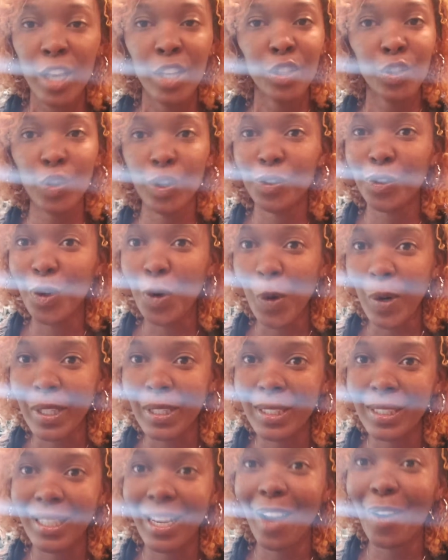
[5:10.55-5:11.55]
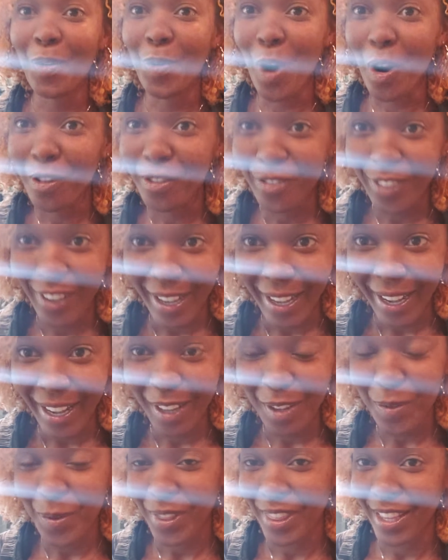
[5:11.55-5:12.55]
So of course I walk
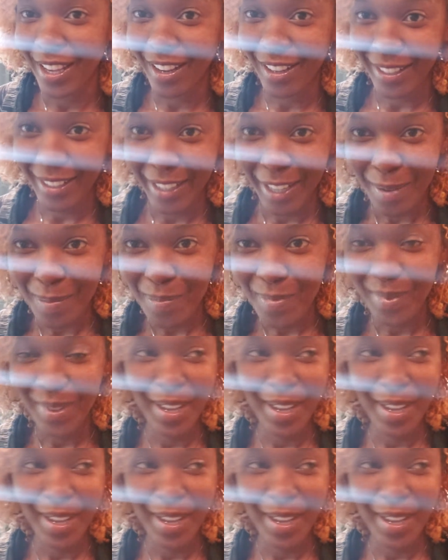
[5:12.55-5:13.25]
fine without a limp.